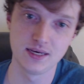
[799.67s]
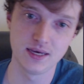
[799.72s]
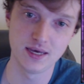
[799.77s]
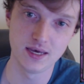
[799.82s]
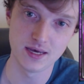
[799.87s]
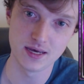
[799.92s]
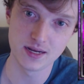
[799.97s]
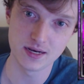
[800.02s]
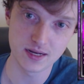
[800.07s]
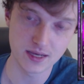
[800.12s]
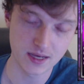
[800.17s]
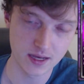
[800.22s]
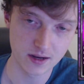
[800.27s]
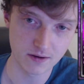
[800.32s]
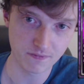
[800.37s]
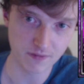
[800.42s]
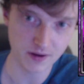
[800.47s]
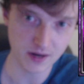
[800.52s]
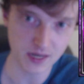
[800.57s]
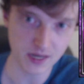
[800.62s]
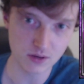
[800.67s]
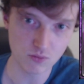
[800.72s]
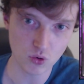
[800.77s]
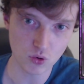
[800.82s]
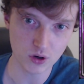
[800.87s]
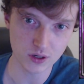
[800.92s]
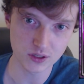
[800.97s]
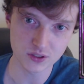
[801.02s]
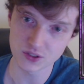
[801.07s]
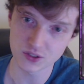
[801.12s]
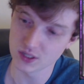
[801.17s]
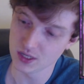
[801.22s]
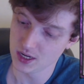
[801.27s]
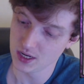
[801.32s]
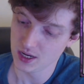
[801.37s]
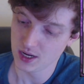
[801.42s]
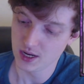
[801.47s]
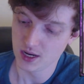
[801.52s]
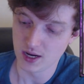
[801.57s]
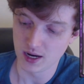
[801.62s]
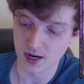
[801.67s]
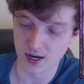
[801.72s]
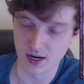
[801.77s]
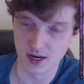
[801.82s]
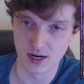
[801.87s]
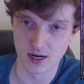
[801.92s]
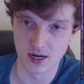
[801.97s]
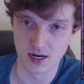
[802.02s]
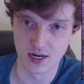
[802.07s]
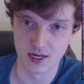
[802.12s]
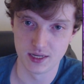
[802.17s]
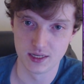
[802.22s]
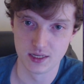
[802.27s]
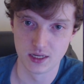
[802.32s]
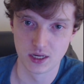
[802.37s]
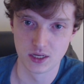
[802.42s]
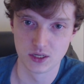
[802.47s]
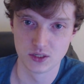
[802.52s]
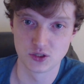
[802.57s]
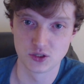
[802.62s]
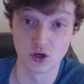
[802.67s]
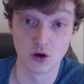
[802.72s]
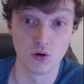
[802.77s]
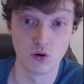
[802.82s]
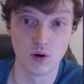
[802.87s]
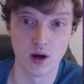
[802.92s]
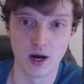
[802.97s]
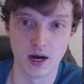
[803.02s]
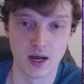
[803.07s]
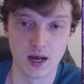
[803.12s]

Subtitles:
in Infinity Wars. So